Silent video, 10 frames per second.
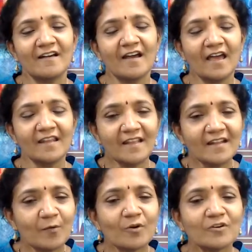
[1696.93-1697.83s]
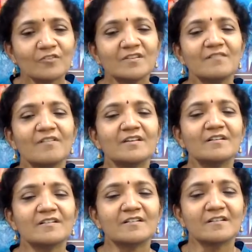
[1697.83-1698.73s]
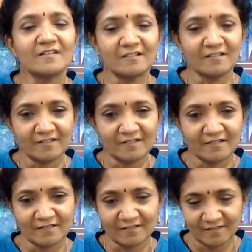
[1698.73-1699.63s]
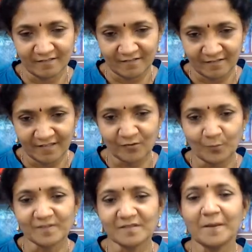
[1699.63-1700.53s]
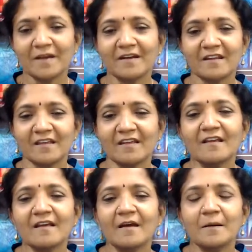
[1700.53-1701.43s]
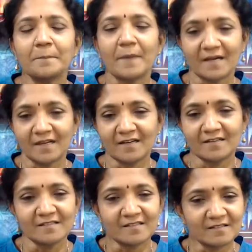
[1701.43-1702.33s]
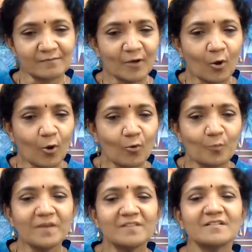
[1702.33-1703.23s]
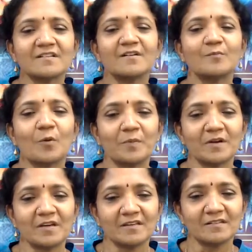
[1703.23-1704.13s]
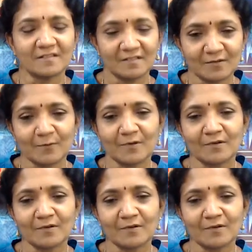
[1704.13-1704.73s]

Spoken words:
and then they want to see whether the supersymmetry particles will all obey certain properties and so on.